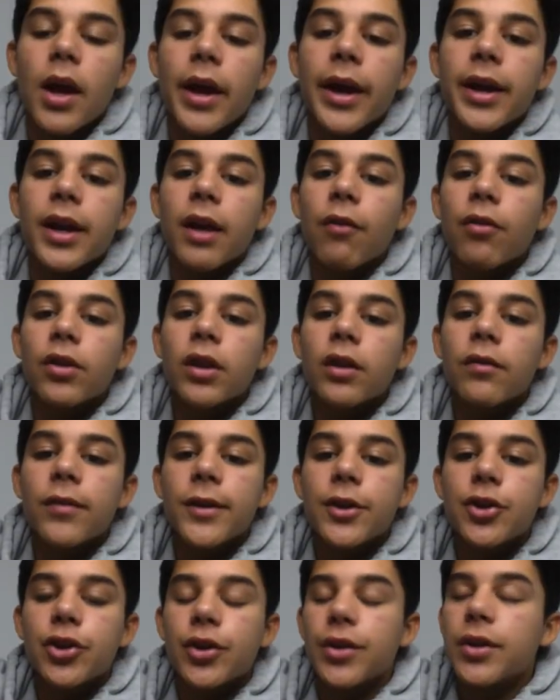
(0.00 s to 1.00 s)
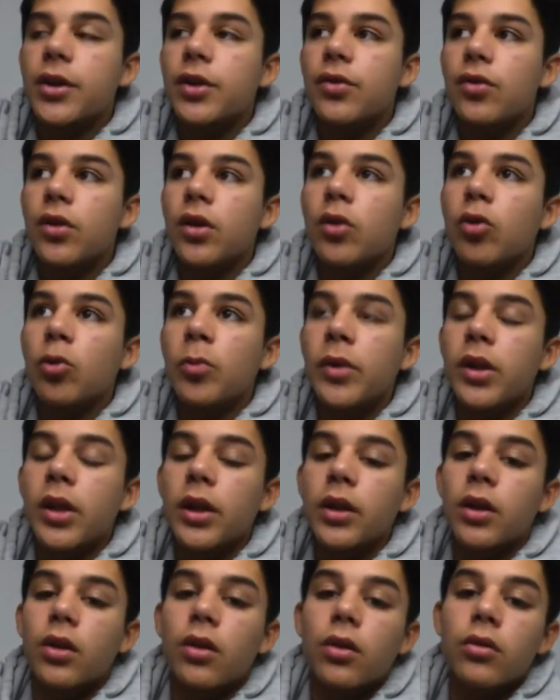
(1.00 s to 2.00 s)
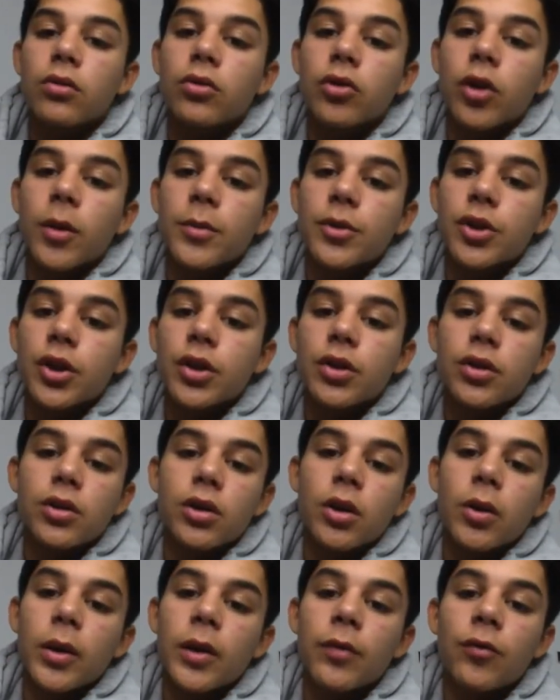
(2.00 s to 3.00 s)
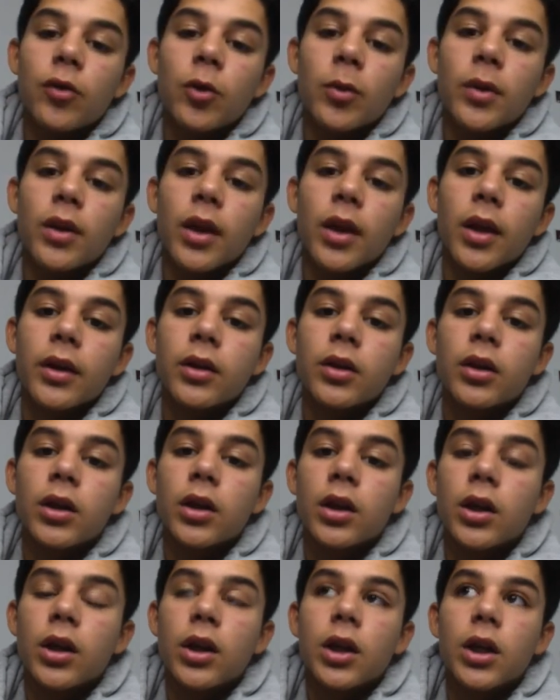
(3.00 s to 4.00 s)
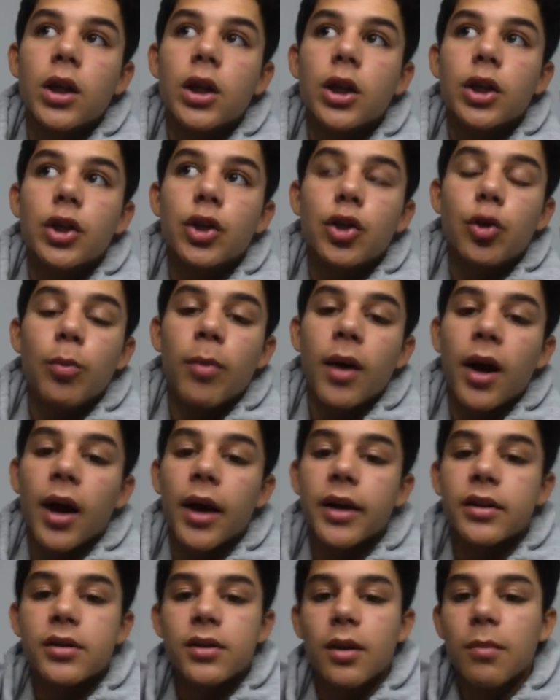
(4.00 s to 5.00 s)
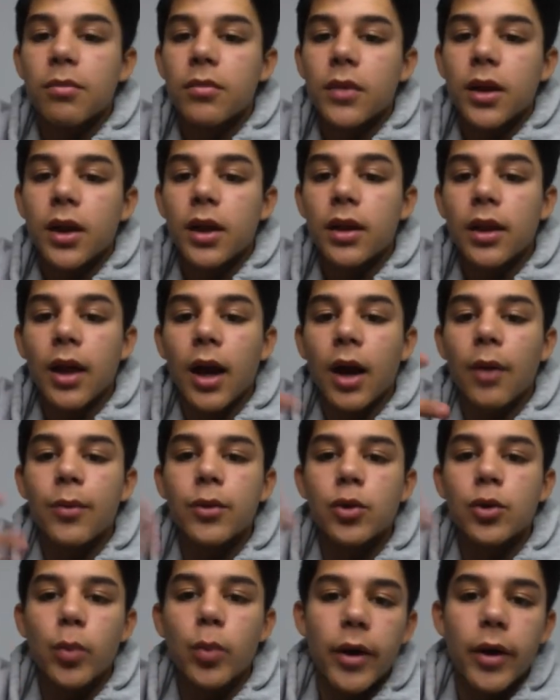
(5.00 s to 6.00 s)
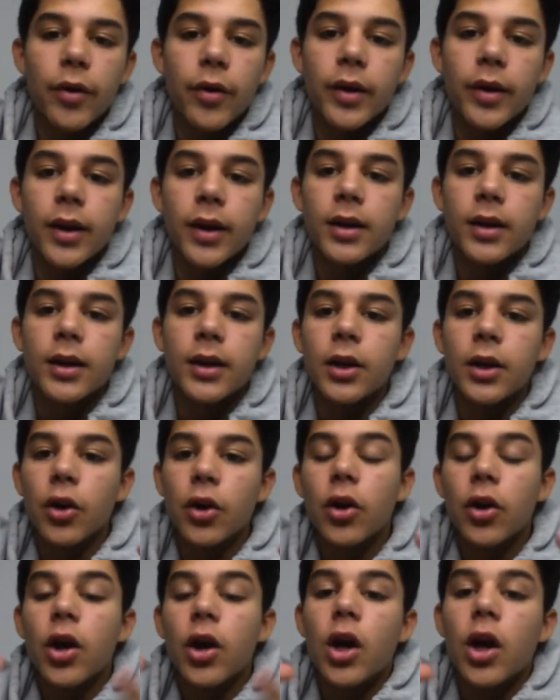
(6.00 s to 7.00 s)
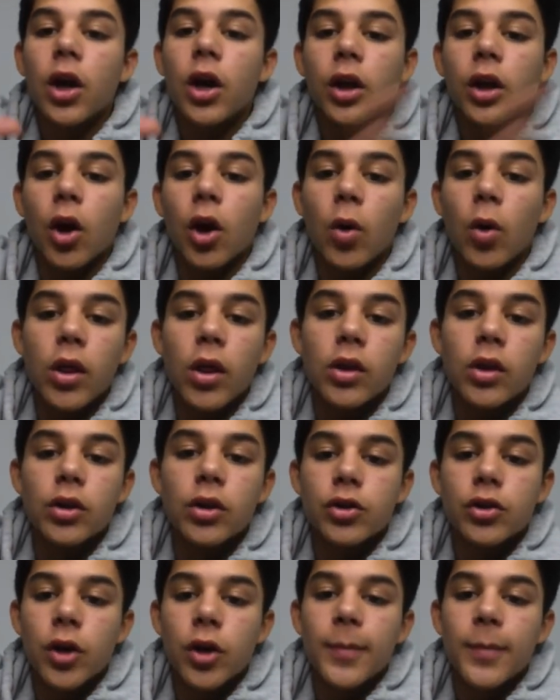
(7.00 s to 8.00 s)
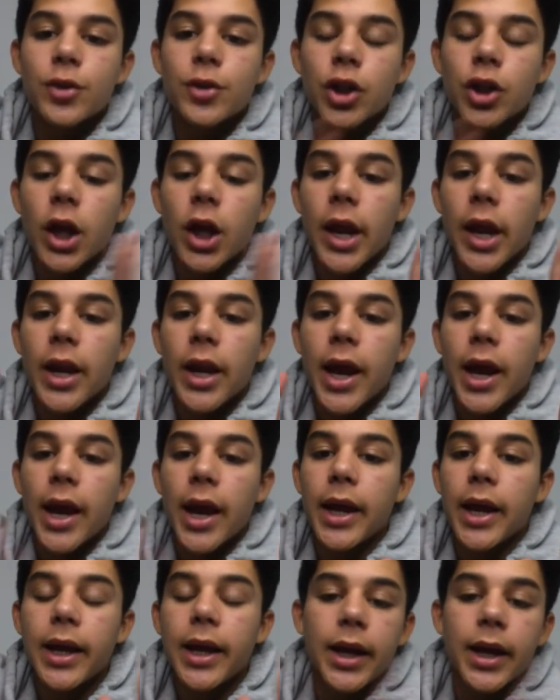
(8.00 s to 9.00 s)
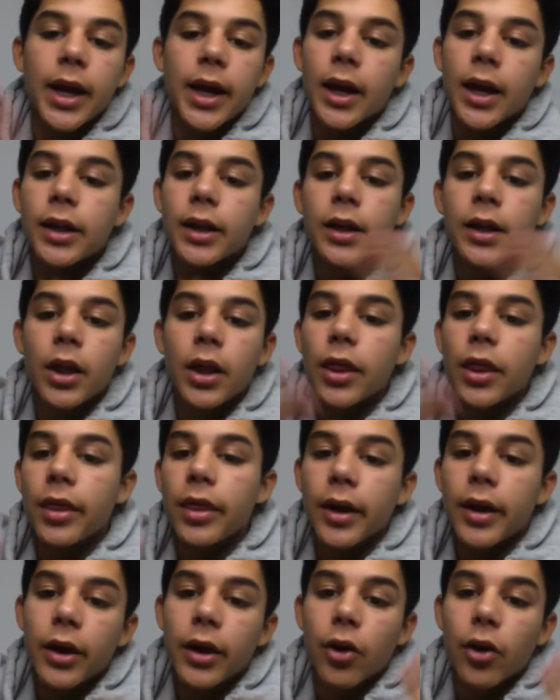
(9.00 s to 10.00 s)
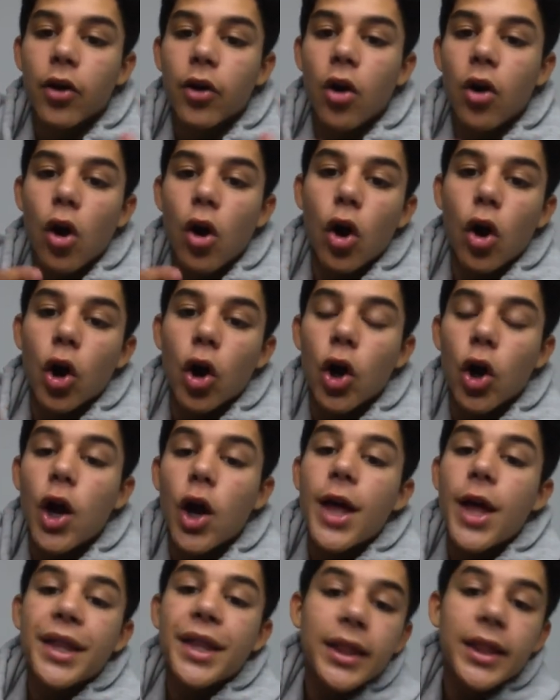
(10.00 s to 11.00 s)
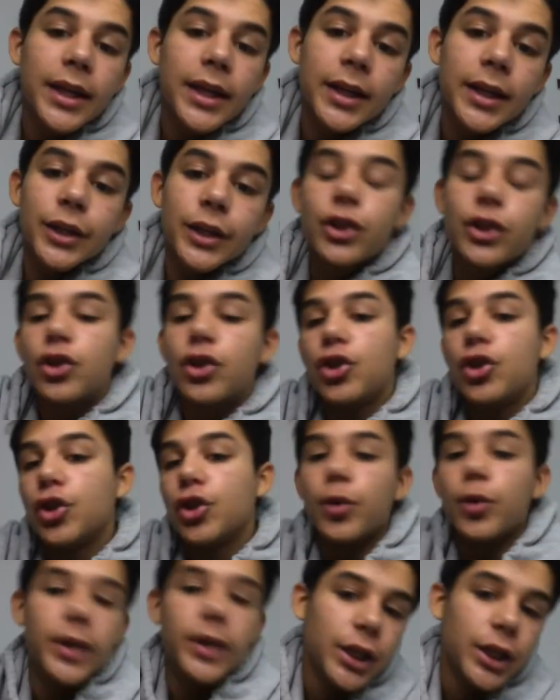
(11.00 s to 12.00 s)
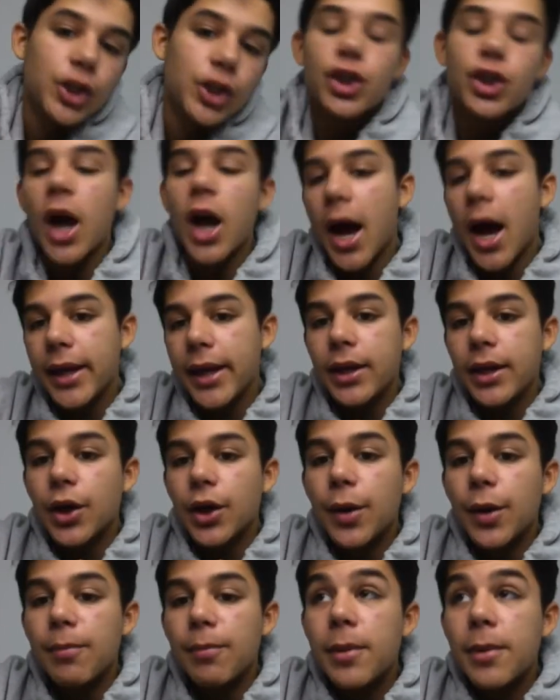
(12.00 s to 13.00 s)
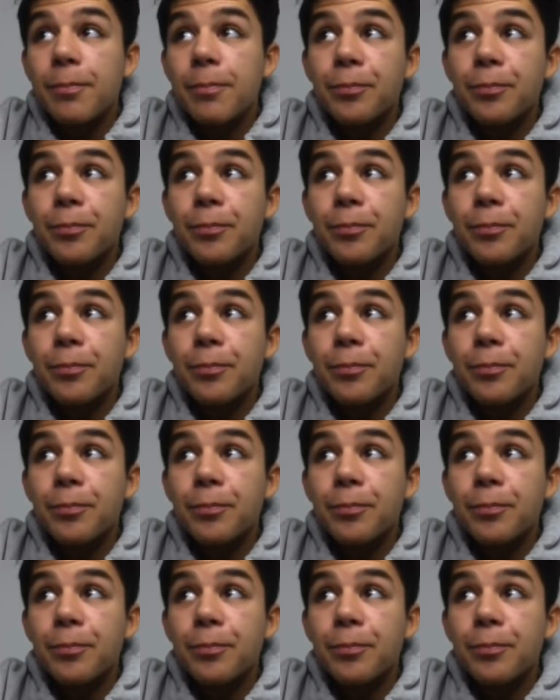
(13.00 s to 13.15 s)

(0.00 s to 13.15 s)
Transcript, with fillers: And everything featured in this video will be linked in the description, so if you would like to buy something that I was wearing in here, go to the description and there are links to each item